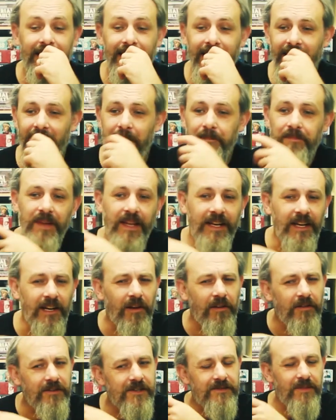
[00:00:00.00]
Um, and
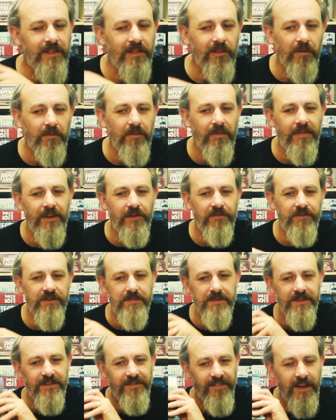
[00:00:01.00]
along, along, with the
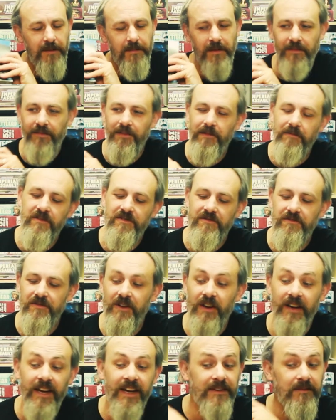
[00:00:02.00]
Christmas theming of the original
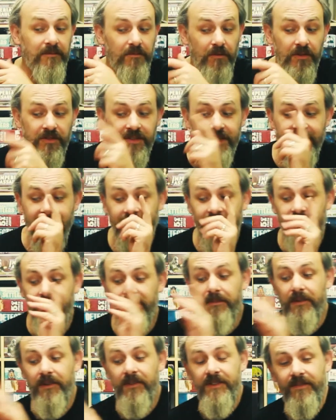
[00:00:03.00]
Die Hard, it was taken
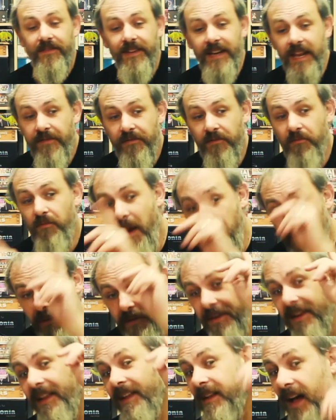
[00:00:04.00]
because of Lethal
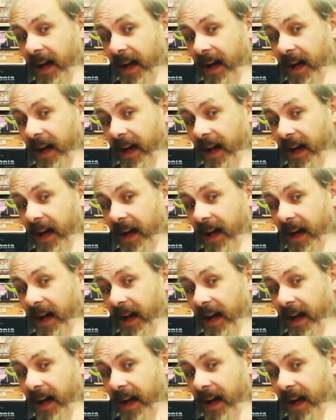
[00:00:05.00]
Weapon.